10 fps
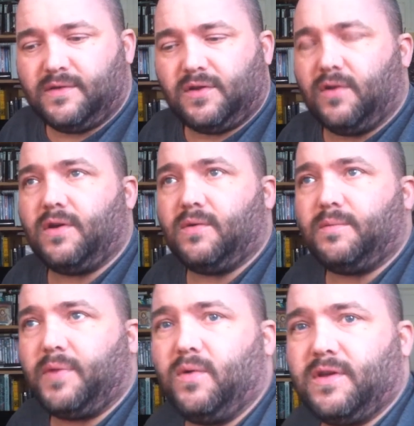Don't know.
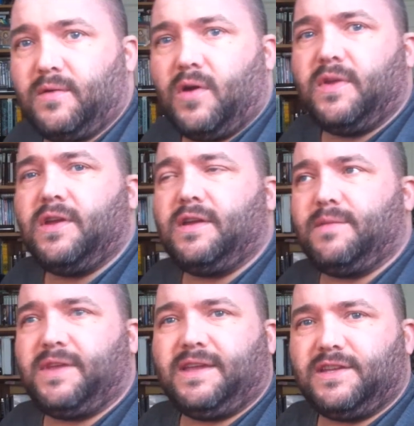
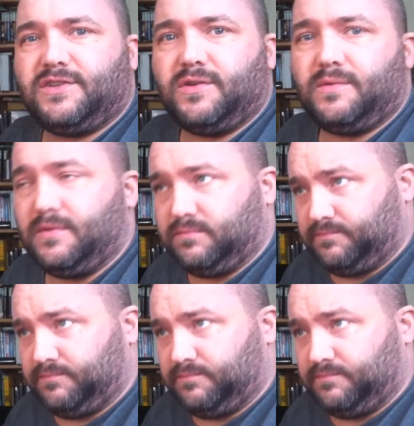Pikachu.